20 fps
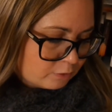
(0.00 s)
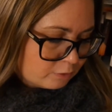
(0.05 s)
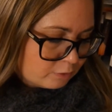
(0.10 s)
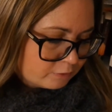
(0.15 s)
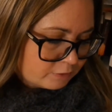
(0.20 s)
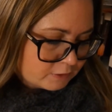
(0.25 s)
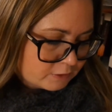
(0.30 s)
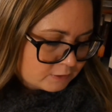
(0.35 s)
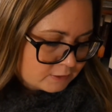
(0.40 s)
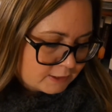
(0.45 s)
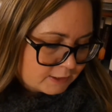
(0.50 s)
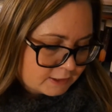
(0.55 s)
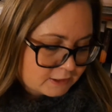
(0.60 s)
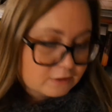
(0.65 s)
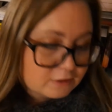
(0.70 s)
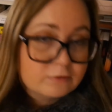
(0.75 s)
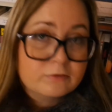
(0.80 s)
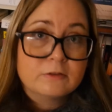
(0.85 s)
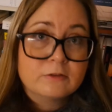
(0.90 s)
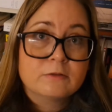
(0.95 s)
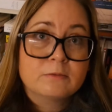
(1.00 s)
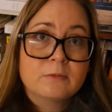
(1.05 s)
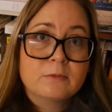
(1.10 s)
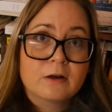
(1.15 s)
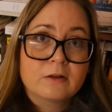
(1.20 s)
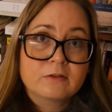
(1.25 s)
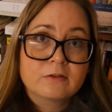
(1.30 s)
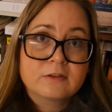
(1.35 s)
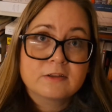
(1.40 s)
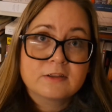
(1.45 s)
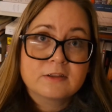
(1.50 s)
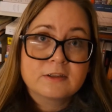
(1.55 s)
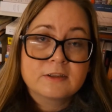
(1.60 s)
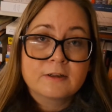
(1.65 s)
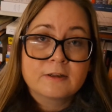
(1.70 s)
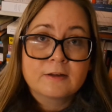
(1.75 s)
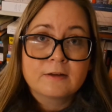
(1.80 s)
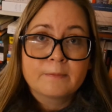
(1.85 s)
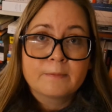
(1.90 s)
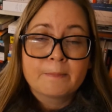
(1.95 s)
over the next few months?